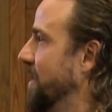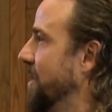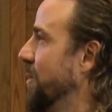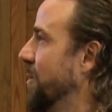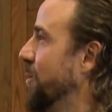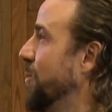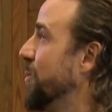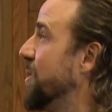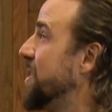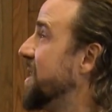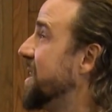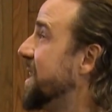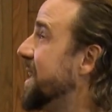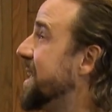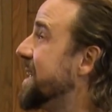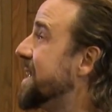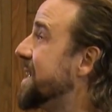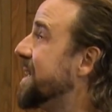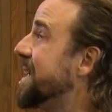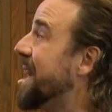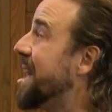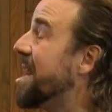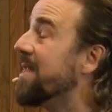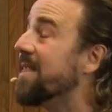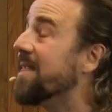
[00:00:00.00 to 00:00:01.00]
which is
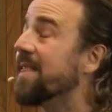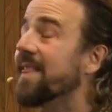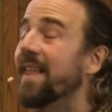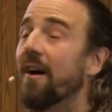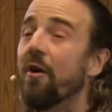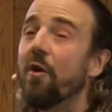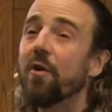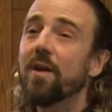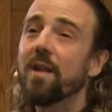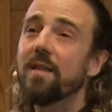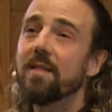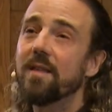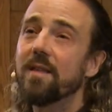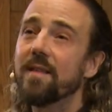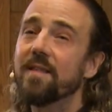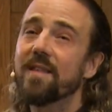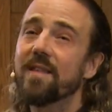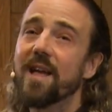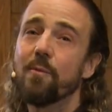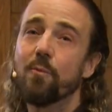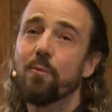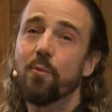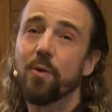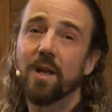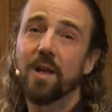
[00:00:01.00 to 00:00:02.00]
the only thing
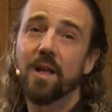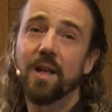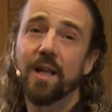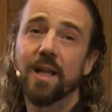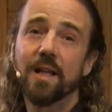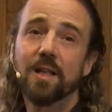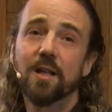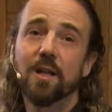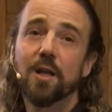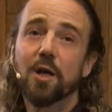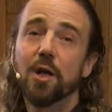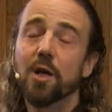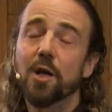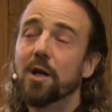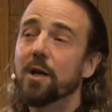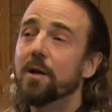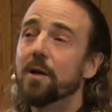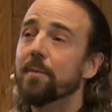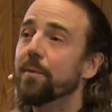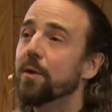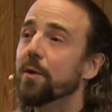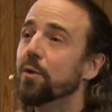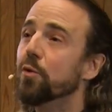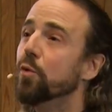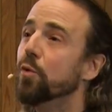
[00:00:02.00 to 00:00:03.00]
that we need
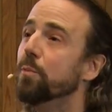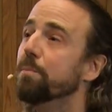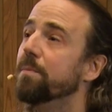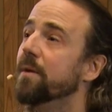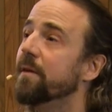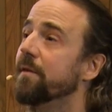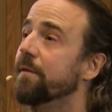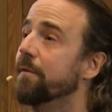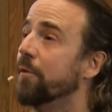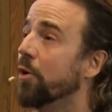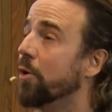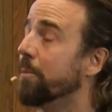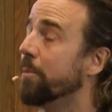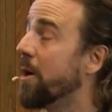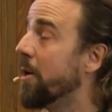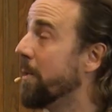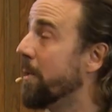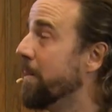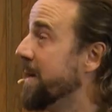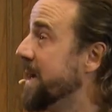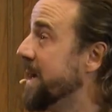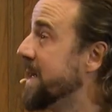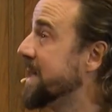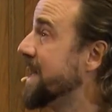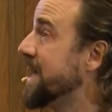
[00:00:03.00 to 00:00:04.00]
to perform our
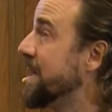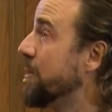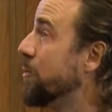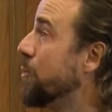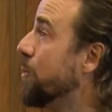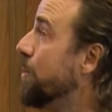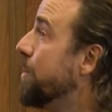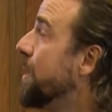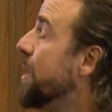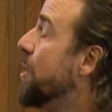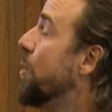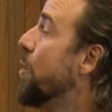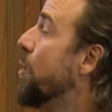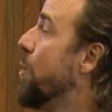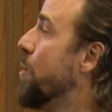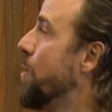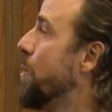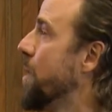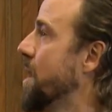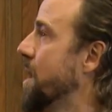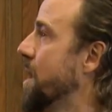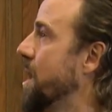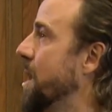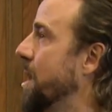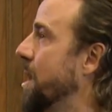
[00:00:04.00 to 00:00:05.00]
best and to be who we
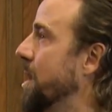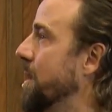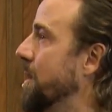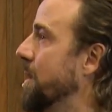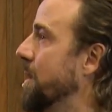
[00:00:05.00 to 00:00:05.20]
are,